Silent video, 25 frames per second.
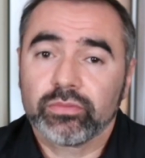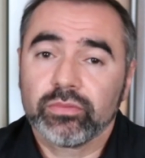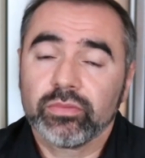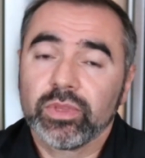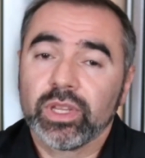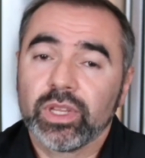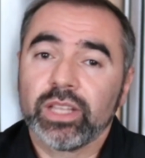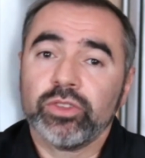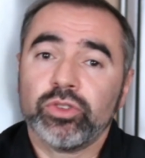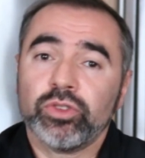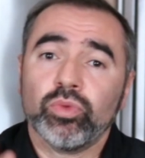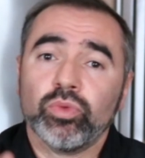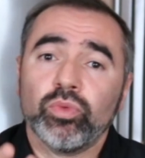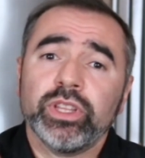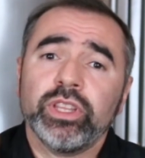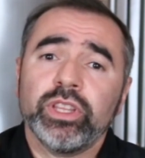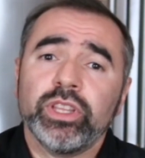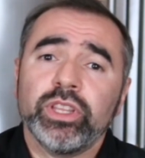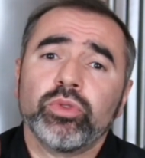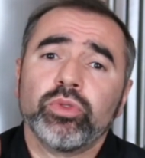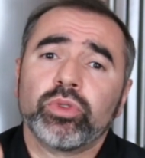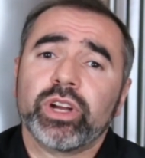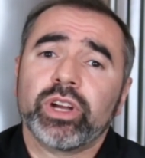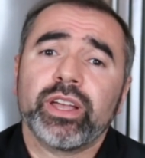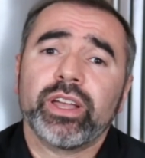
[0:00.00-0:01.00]
So whether
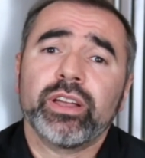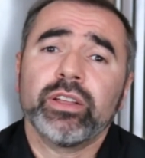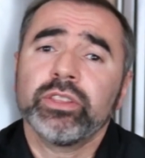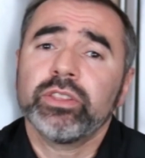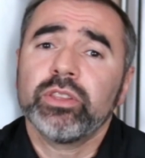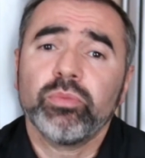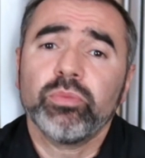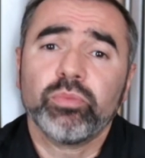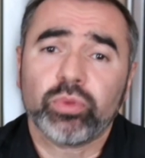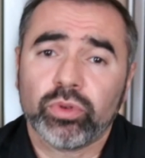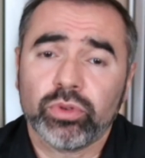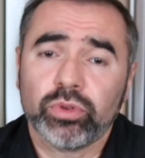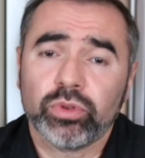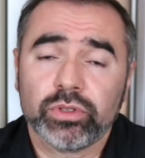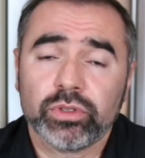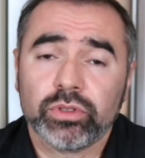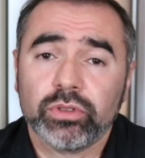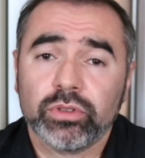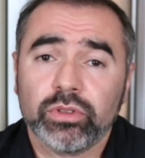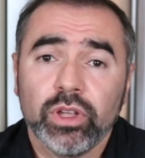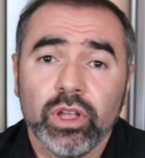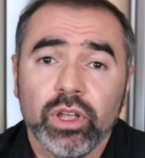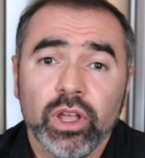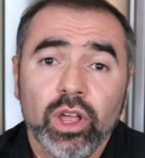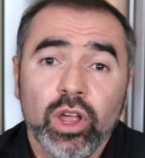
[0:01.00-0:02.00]
you're a healthy person
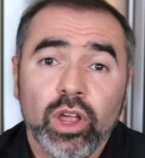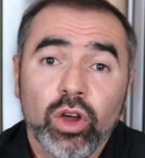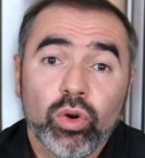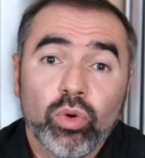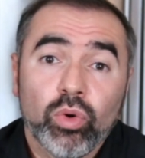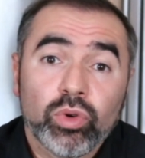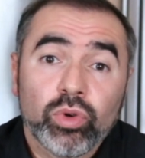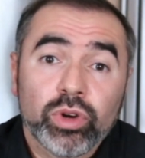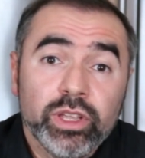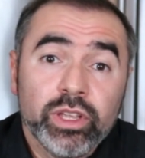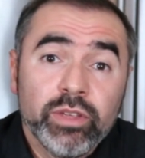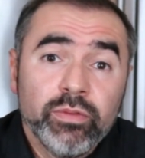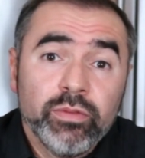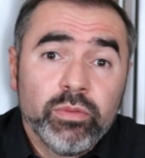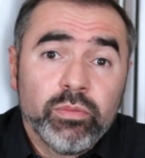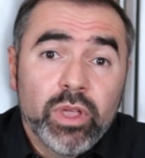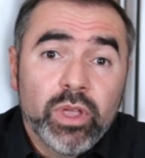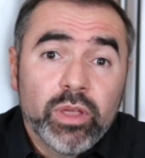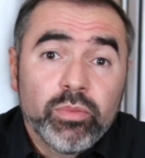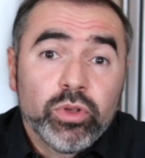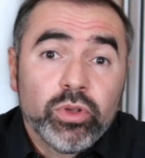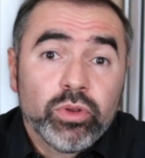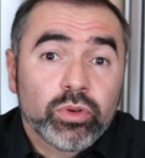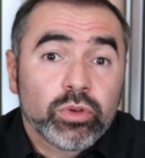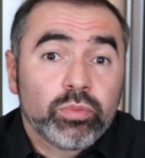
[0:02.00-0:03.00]
or even
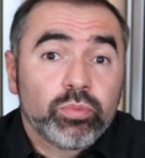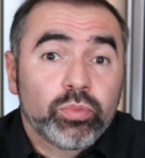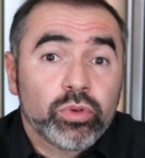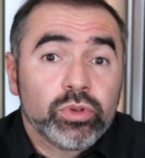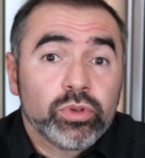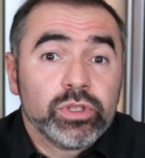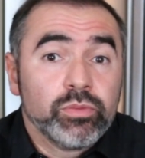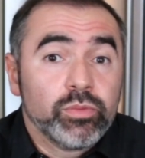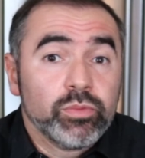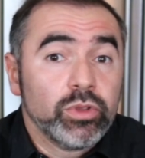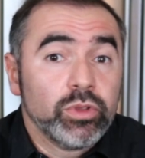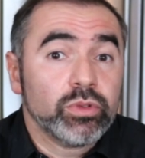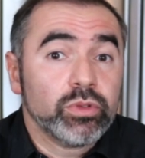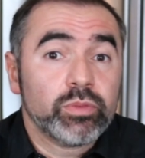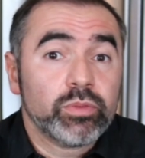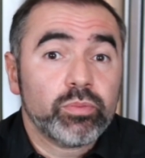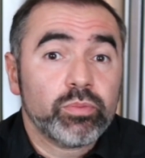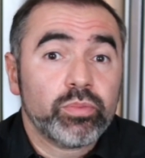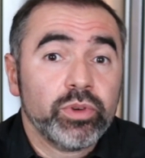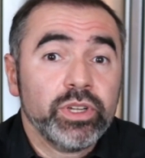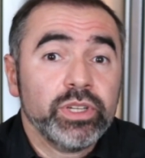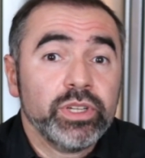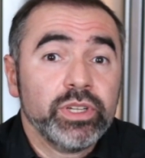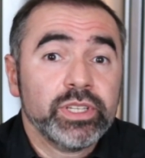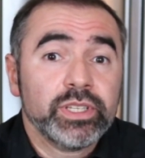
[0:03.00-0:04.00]
maybe you're a person with those
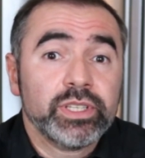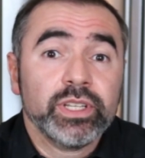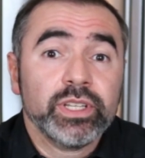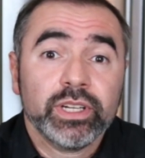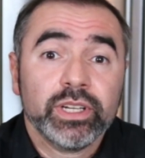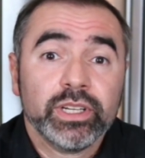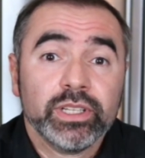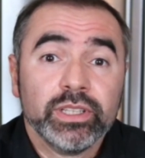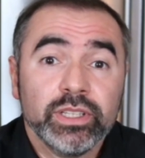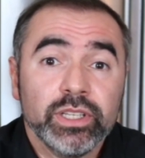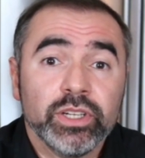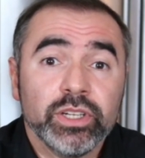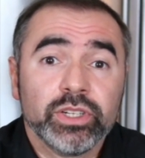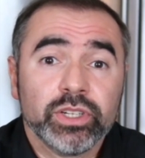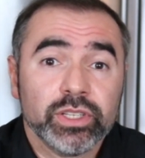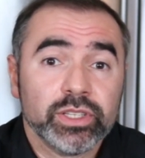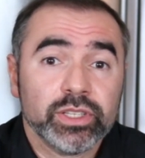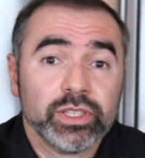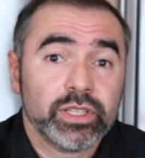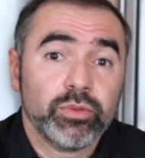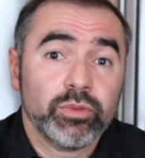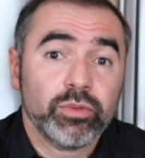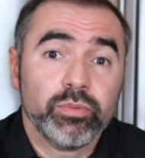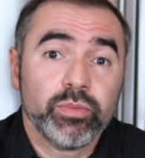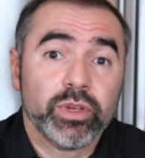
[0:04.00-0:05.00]
pre-existing conditions
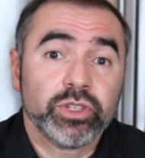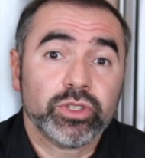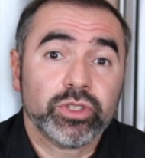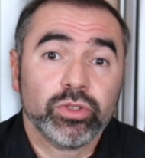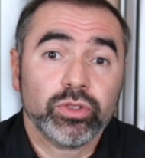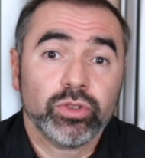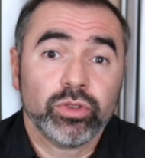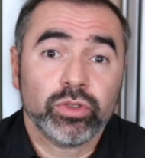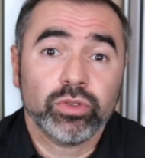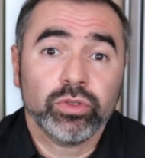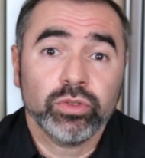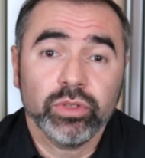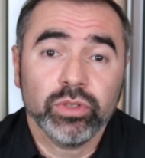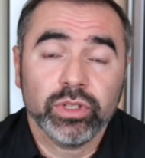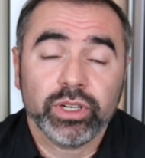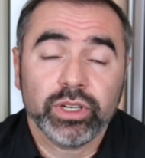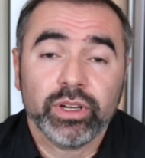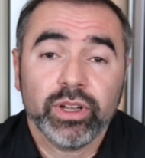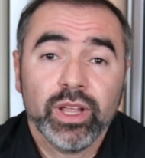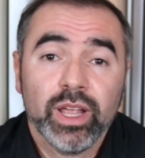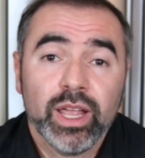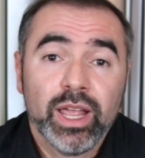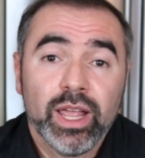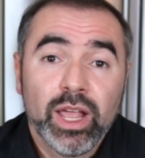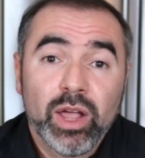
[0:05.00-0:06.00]
that we mentioned earlier,
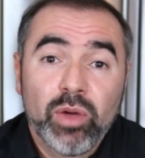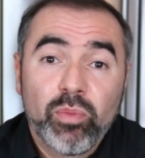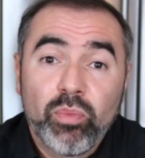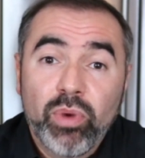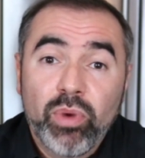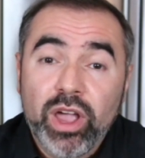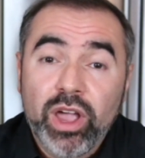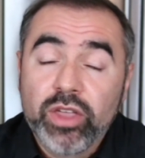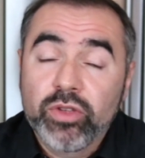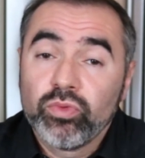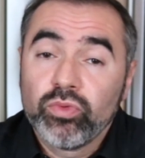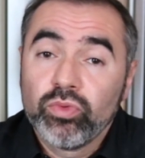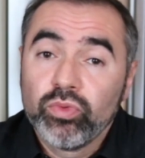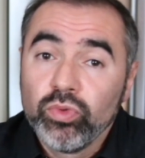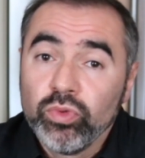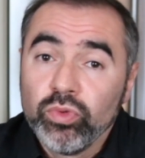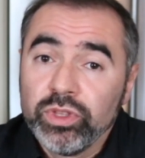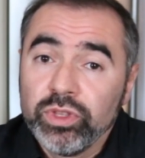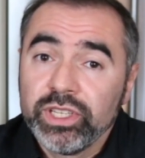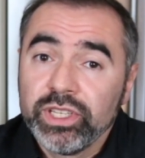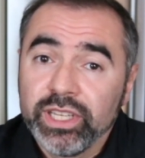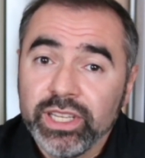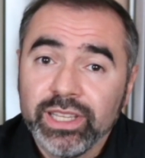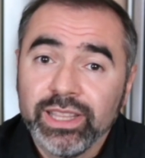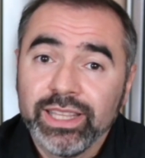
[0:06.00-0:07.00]
by
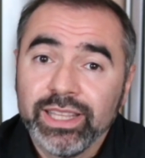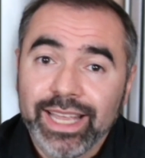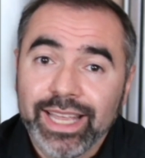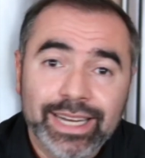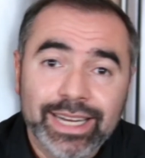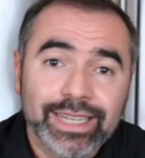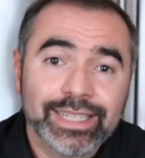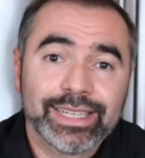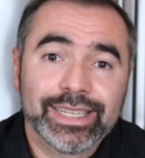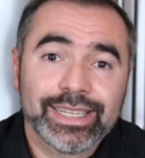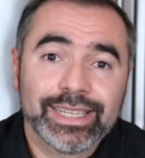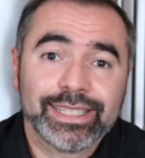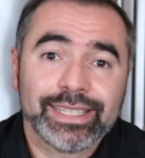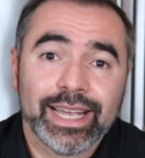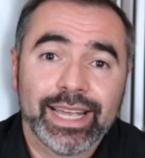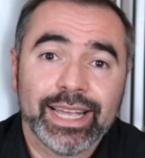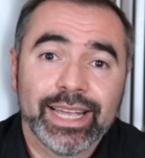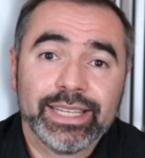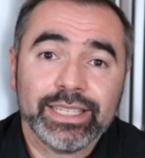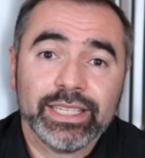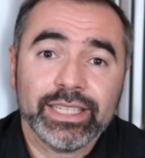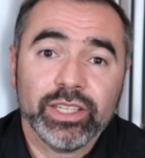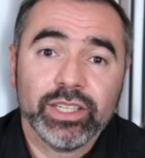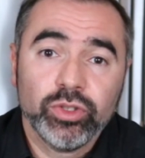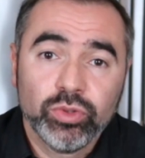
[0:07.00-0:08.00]
routinely
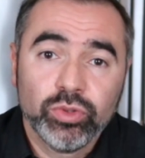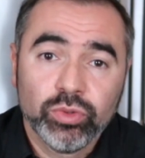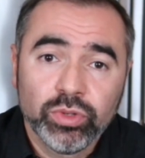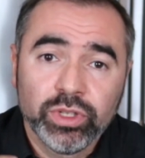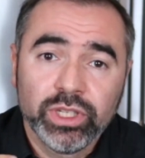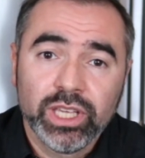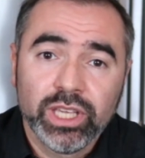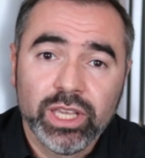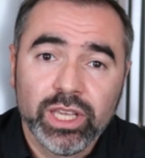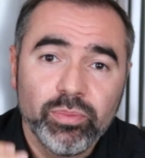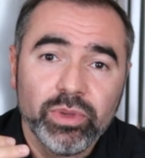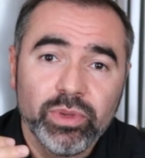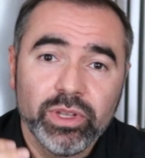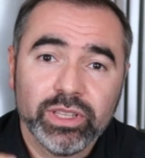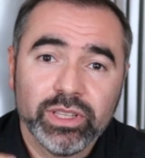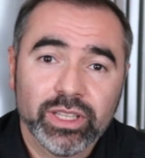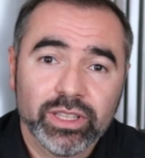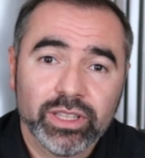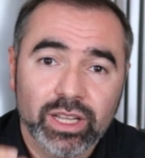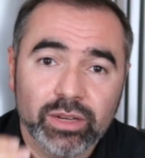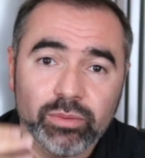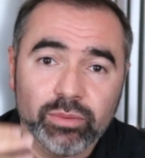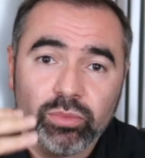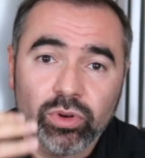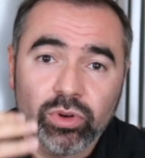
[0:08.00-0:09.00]
exercising, you're keeping the
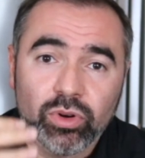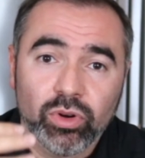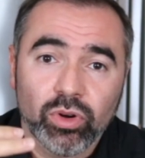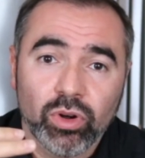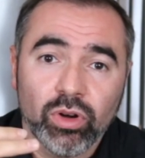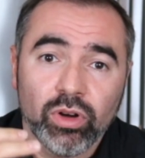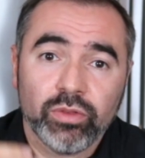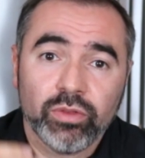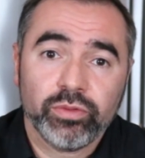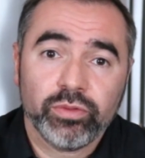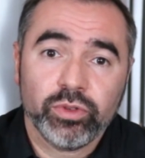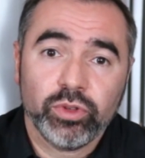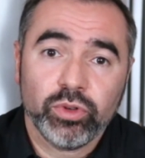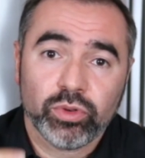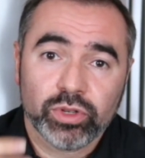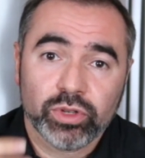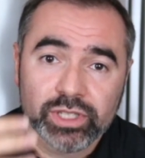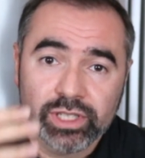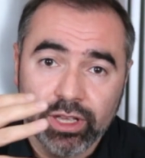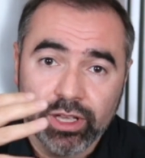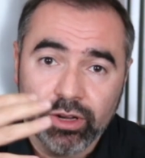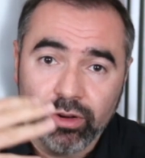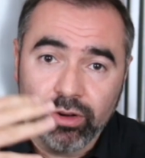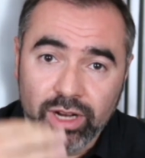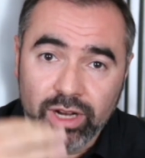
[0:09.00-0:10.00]
number of your
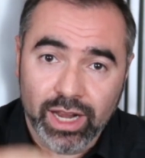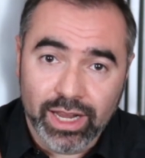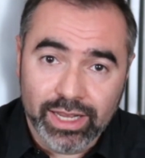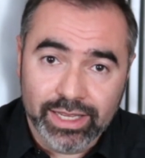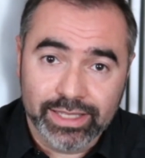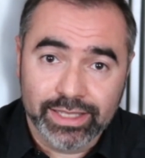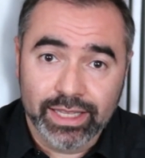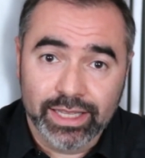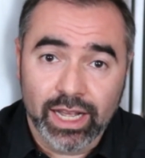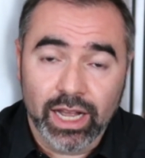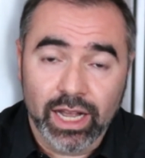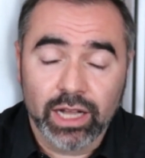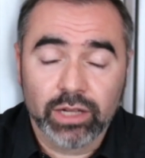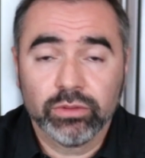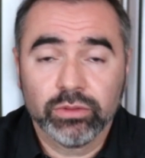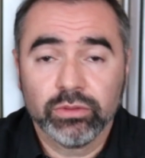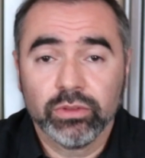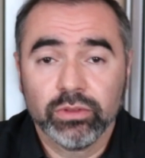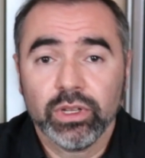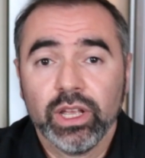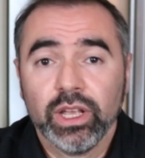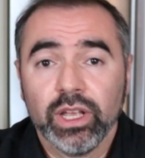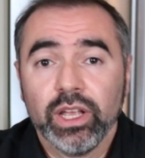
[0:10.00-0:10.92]
cytokines down,